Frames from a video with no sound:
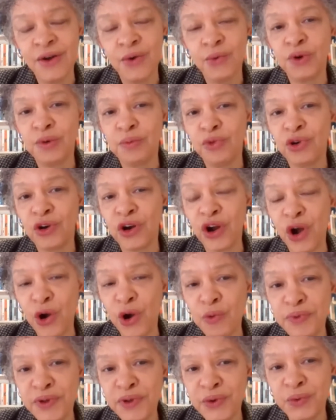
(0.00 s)
were more
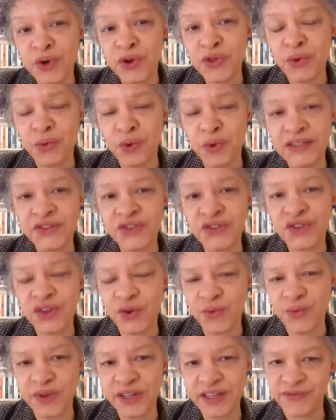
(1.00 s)
open were the ones
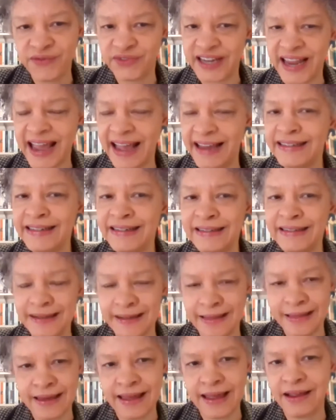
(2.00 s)
that we've tended to
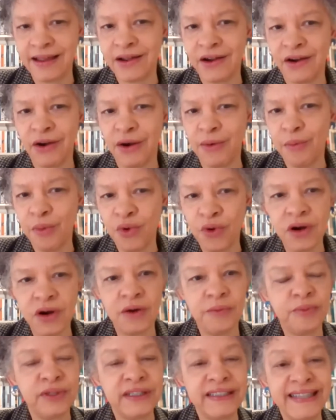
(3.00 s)
think are
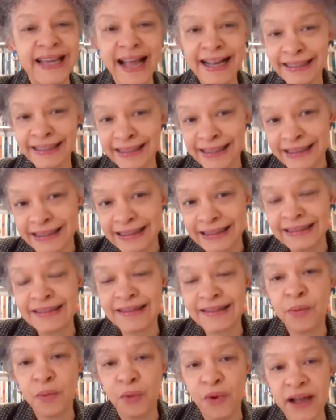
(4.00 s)
more protected in
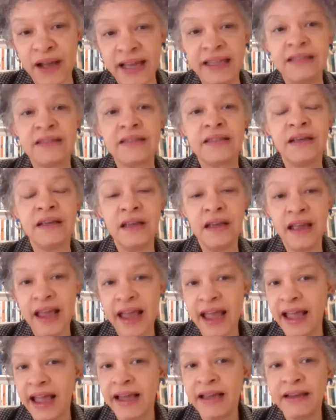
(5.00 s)
some ways
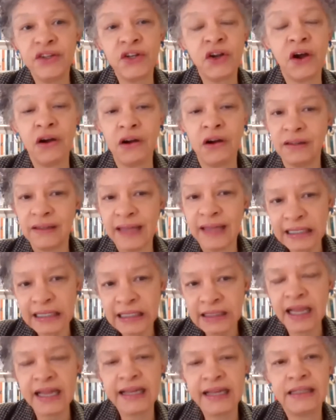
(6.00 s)
and are
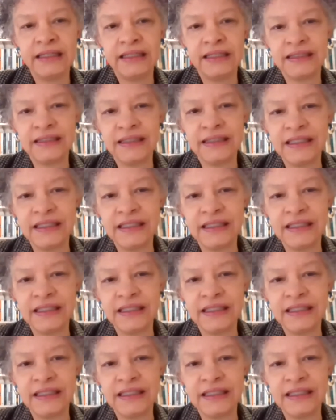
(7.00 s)
less likely to see